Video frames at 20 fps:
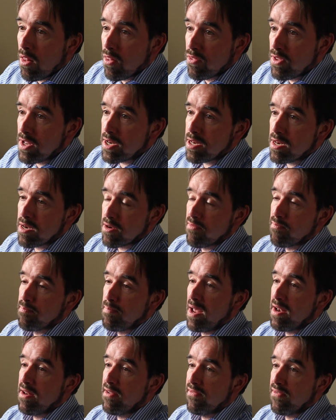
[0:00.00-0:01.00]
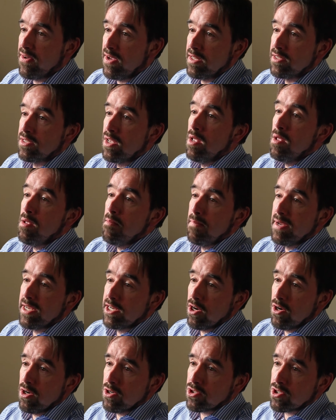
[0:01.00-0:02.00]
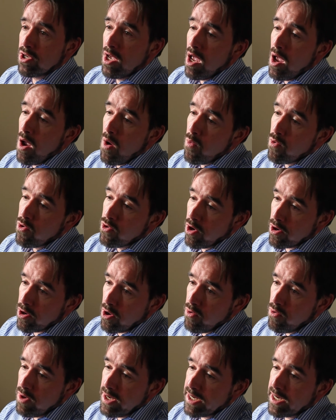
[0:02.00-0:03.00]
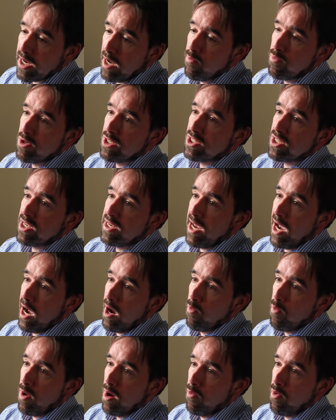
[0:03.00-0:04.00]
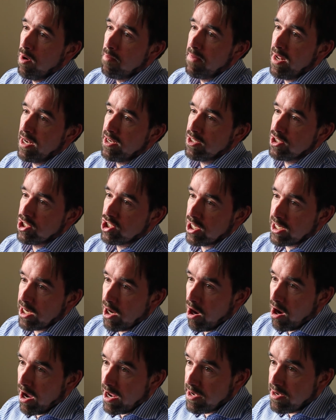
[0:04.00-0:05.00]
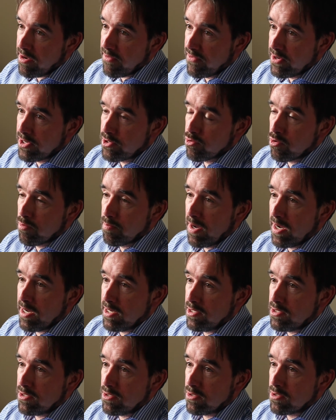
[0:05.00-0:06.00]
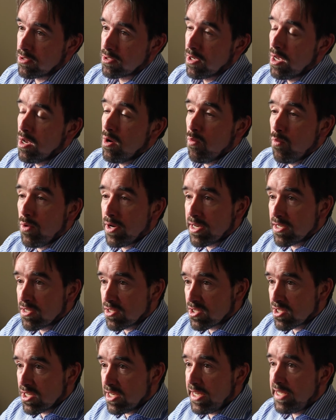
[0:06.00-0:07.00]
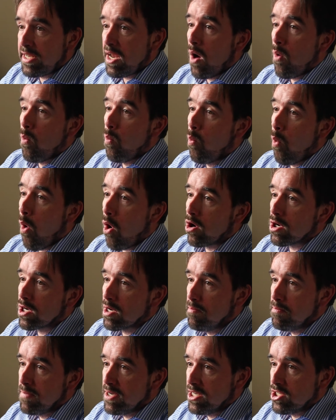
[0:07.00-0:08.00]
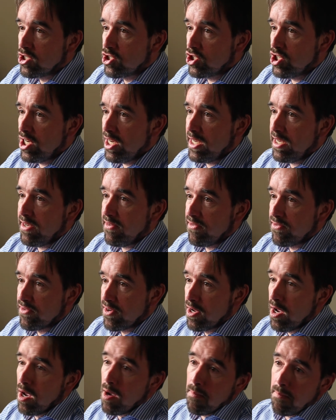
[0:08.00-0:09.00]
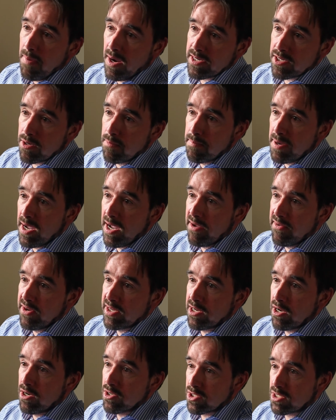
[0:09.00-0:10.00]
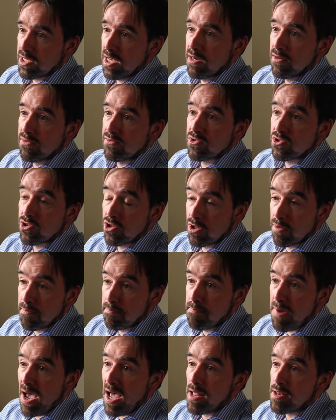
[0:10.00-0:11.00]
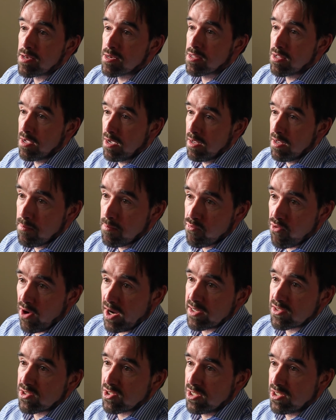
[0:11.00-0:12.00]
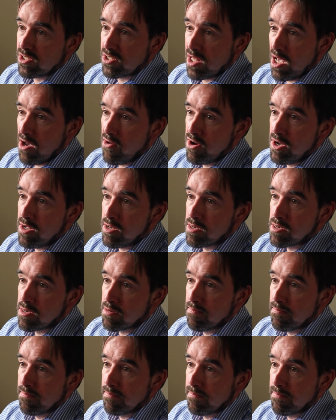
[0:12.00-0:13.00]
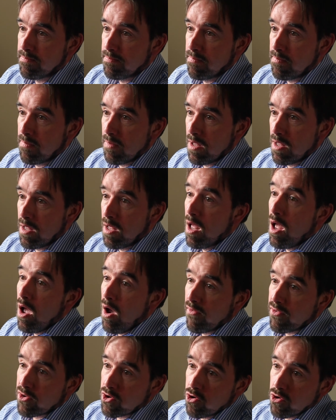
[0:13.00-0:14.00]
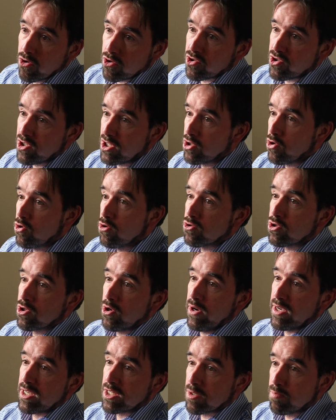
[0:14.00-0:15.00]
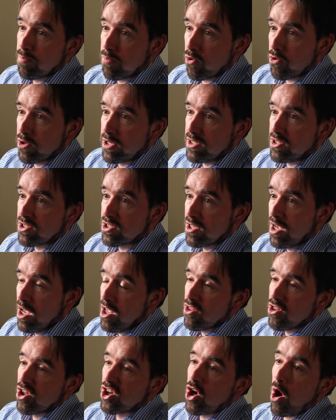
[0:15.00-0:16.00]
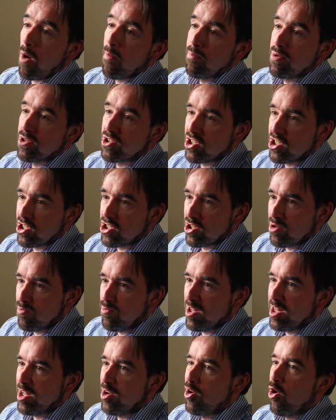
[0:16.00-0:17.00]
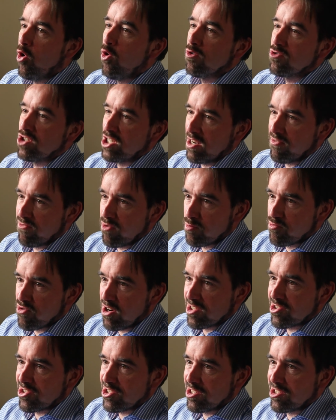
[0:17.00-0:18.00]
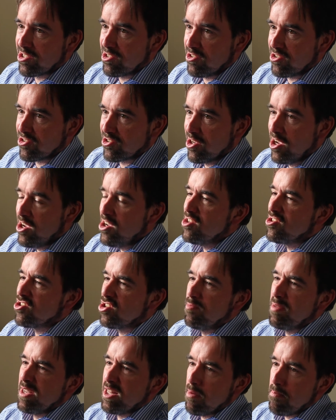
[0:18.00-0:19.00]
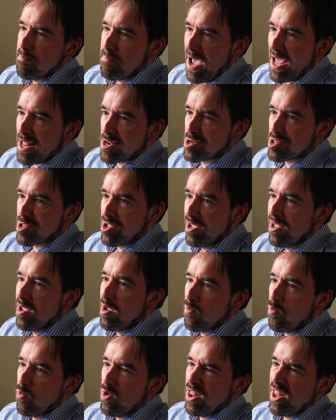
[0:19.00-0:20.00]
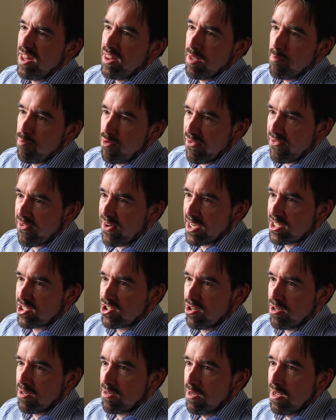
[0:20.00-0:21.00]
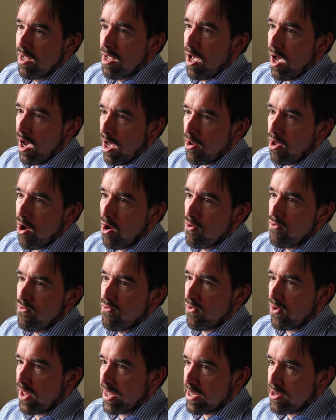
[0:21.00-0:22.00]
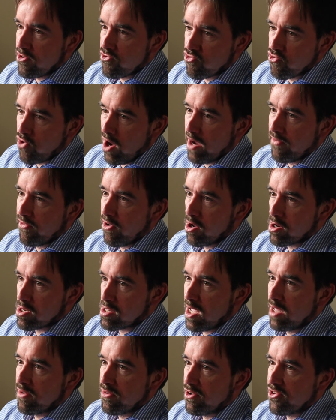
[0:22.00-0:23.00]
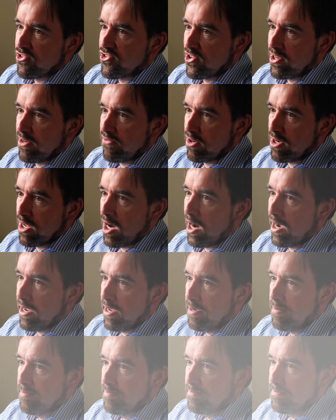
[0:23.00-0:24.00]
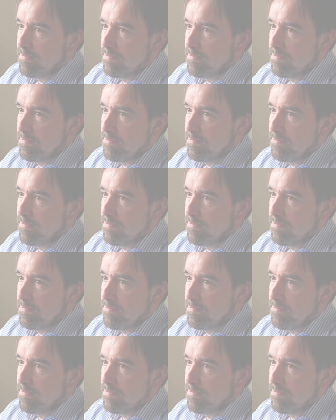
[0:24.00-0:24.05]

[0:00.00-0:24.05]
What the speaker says: This is of benefit because not only can we see how well we're managing our individual patients, we can see what can be achieved by comparing ourselves to the best practice there is. Of course, this also exploits the competition within all general practitioners to be the best within the profession and hopefully drive our standards even higher.